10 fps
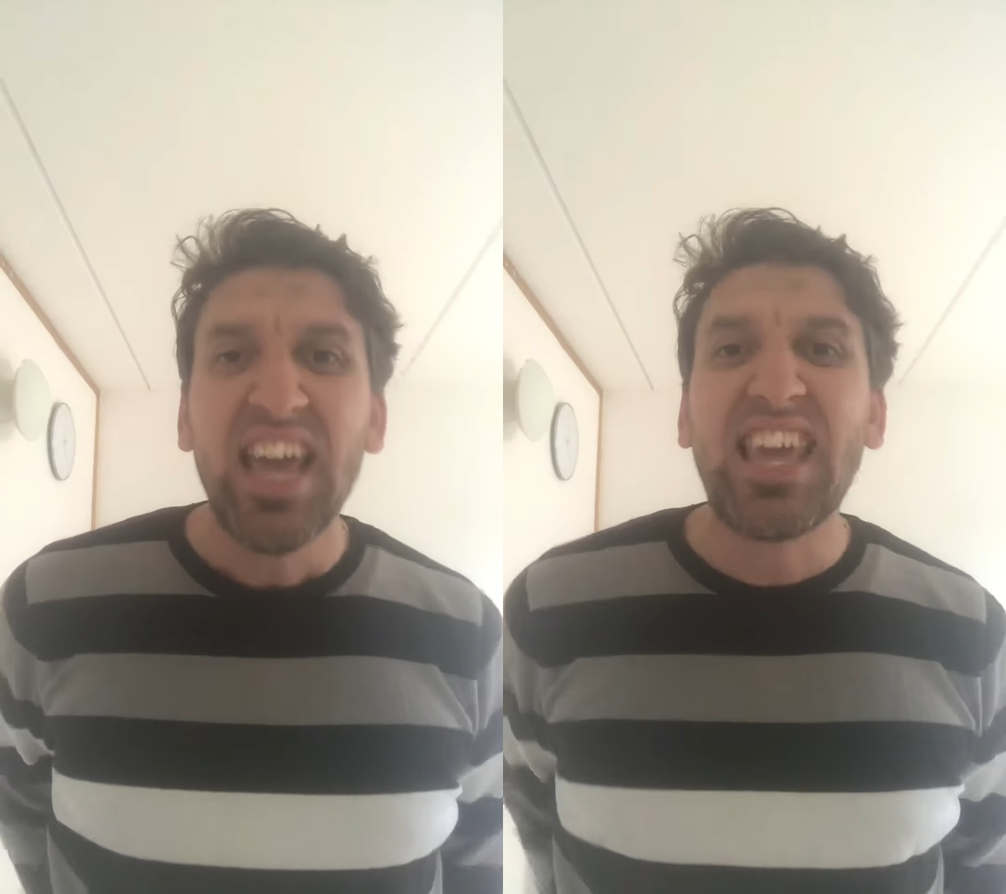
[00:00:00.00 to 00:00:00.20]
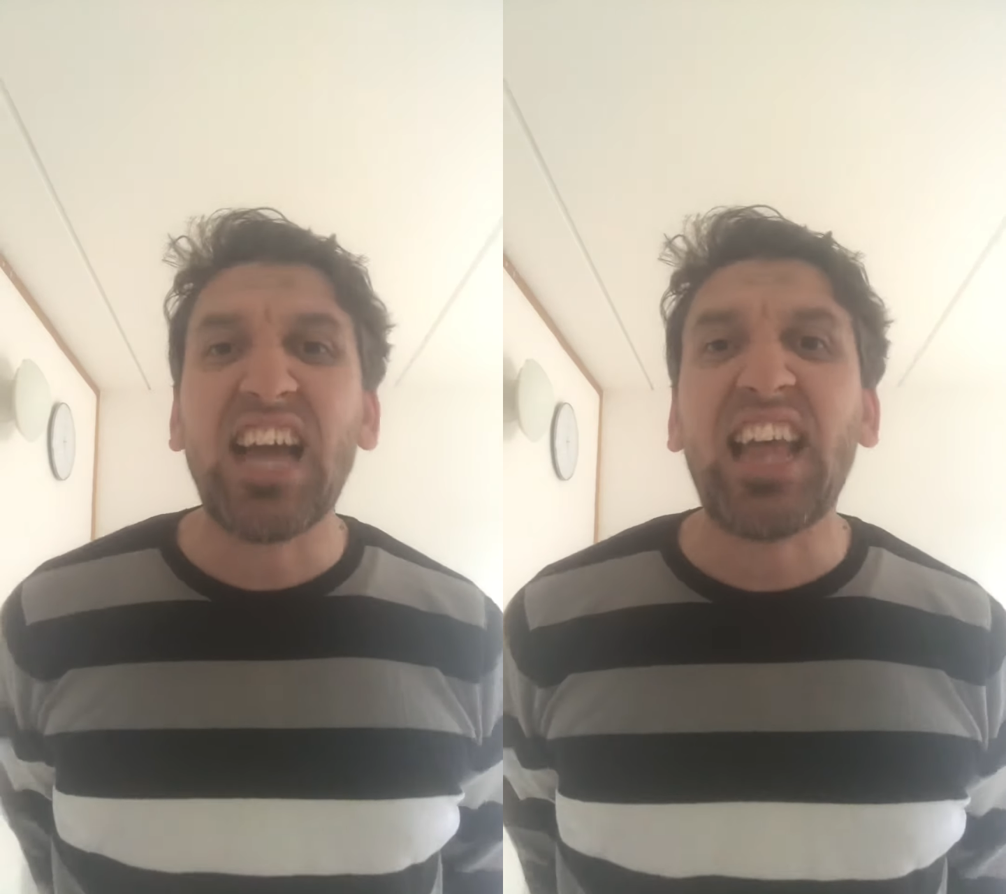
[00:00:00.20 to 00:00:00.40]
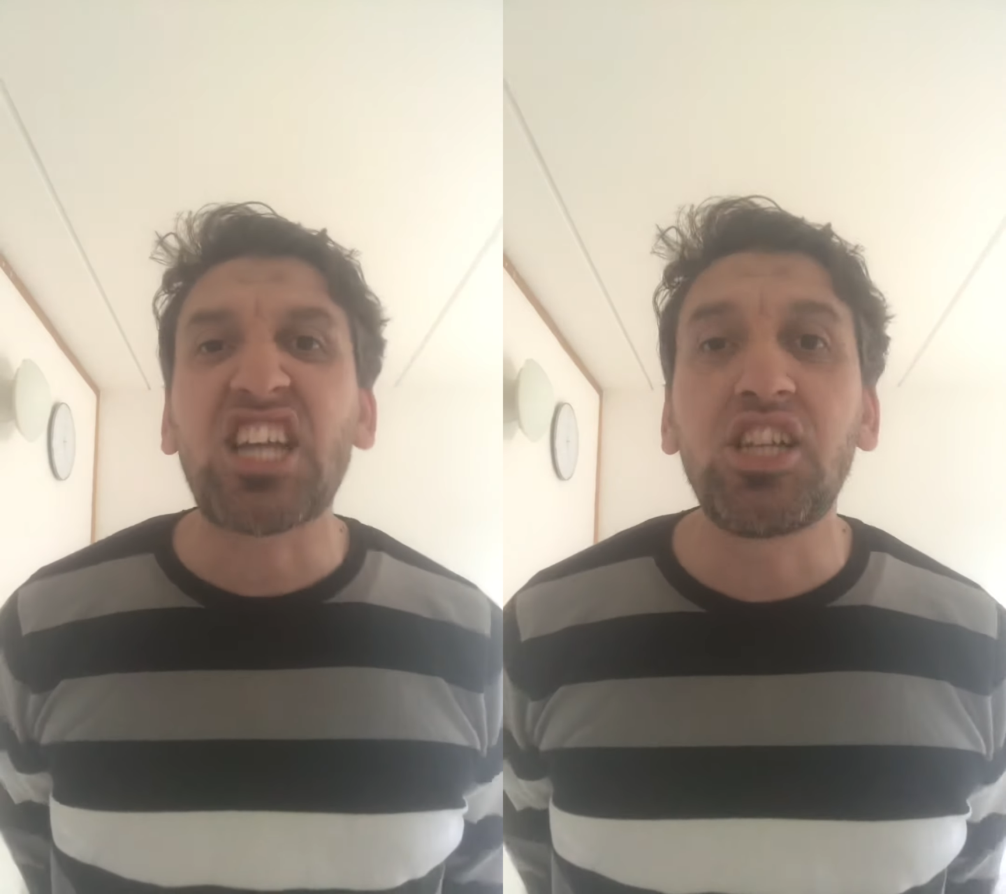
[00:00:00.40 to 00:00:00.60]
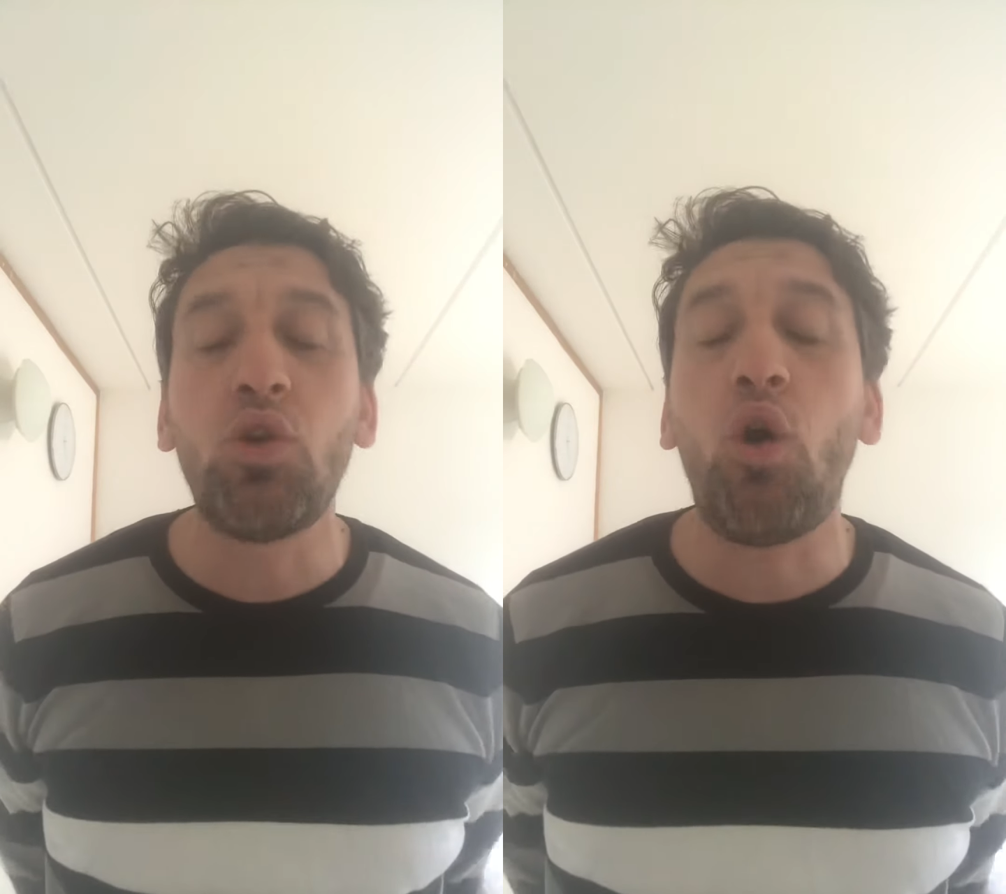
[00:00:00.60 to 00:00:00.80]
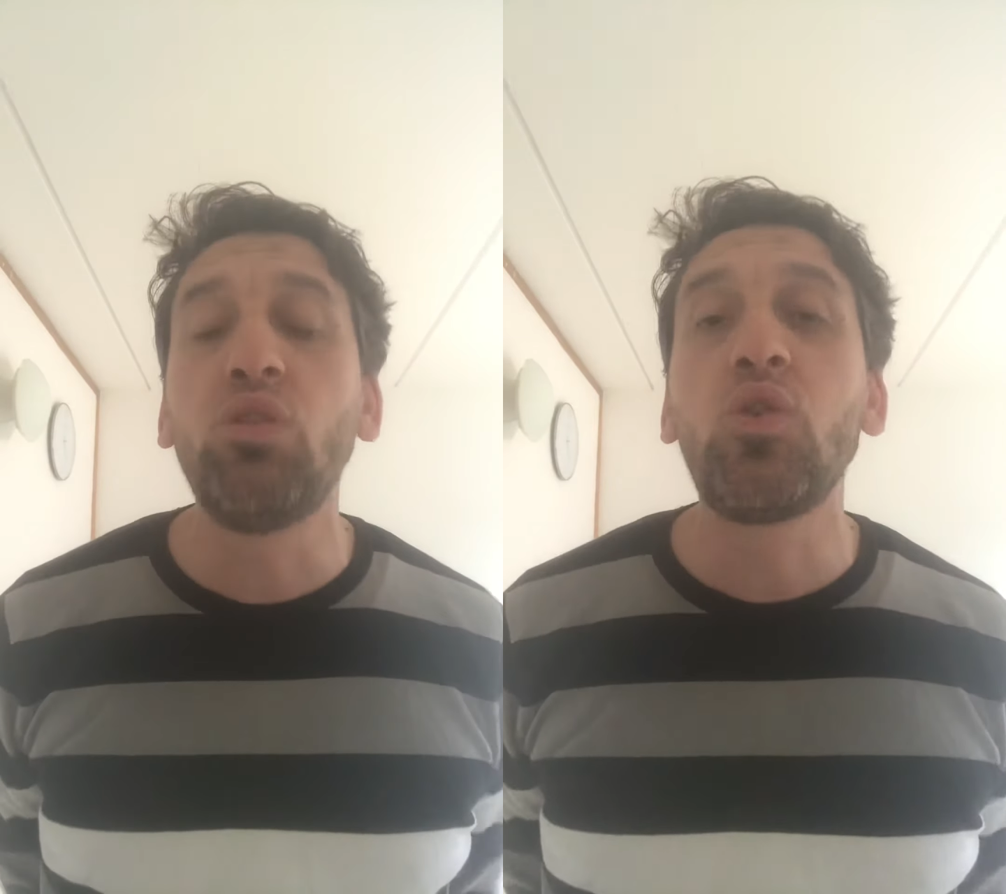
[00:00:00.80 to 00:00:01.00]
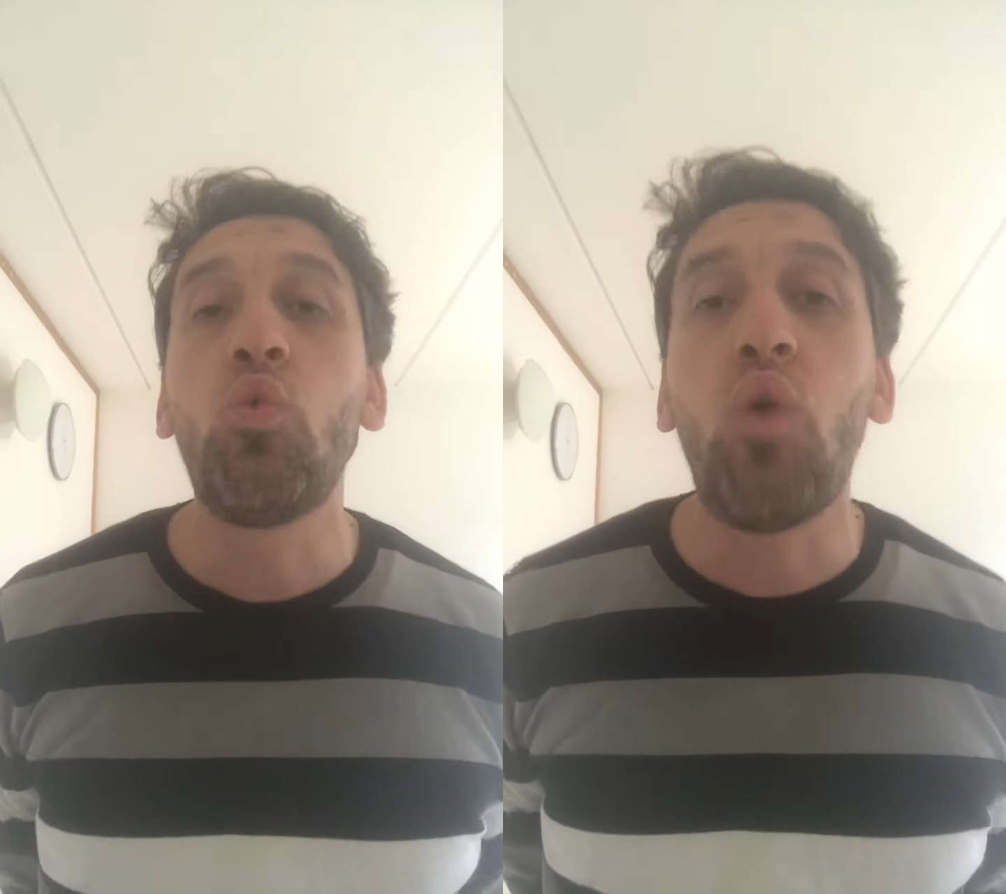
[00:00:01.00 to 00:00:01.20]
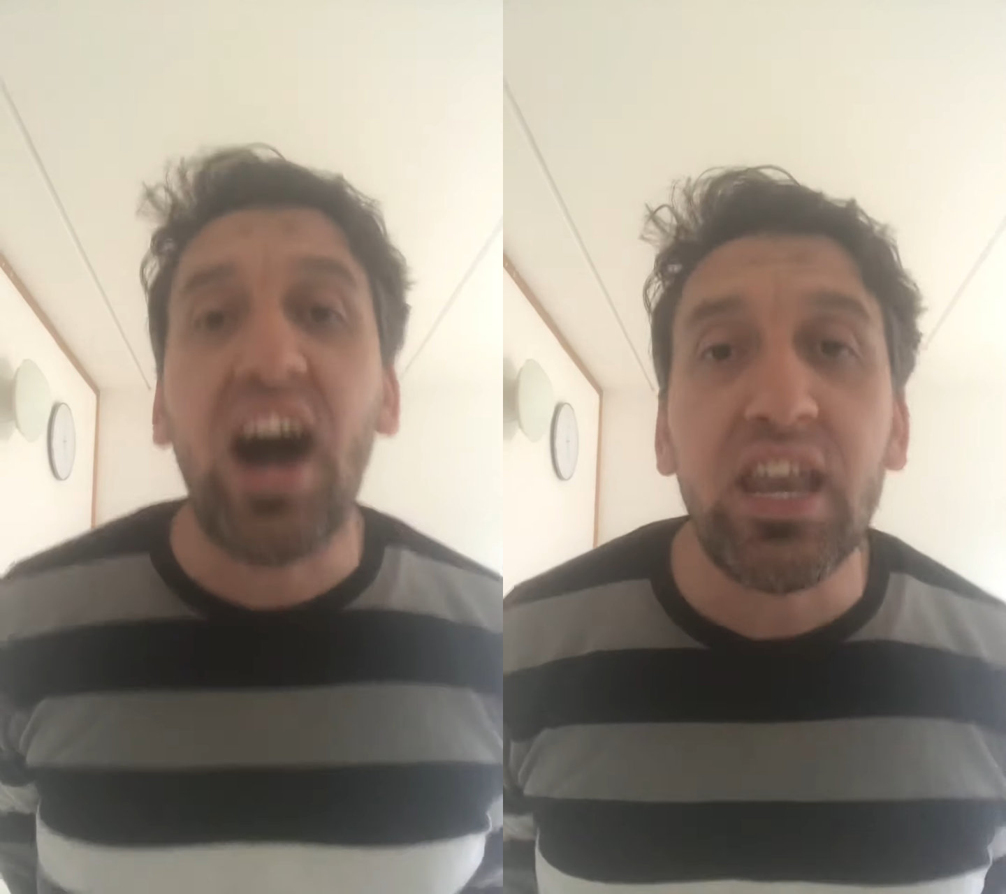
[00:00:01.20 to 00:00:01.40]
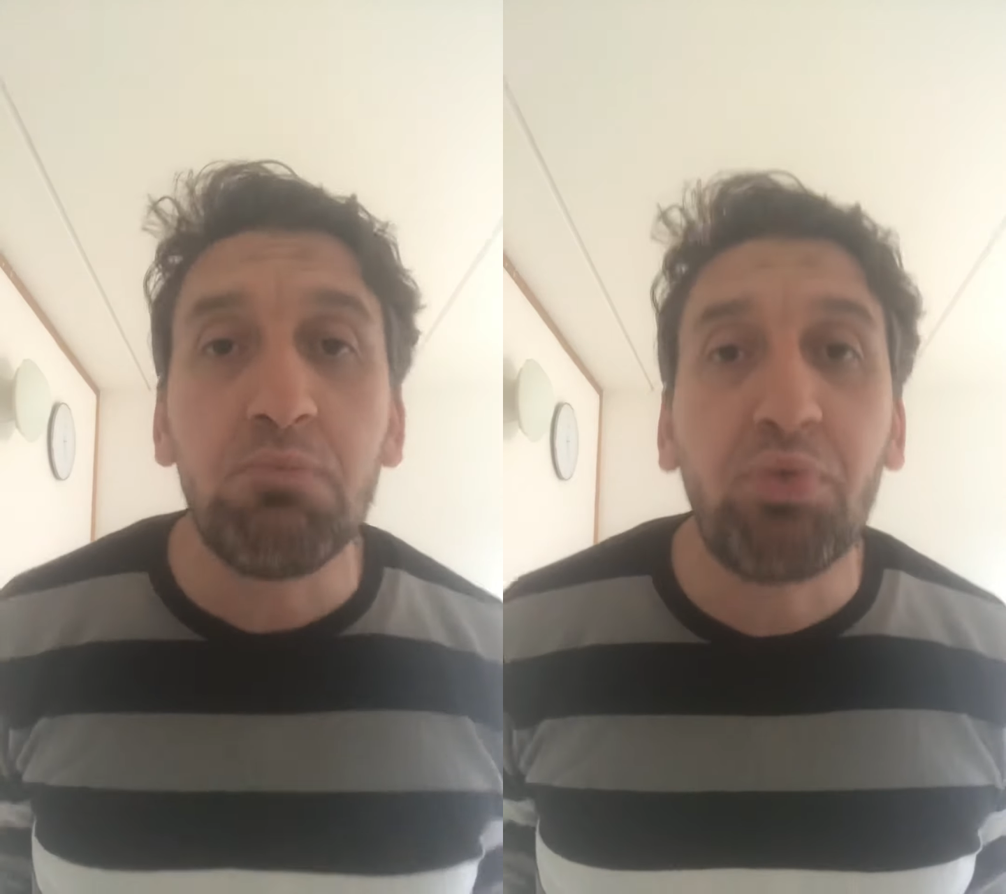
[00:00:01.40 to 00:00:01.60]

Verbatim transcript: He had actually only one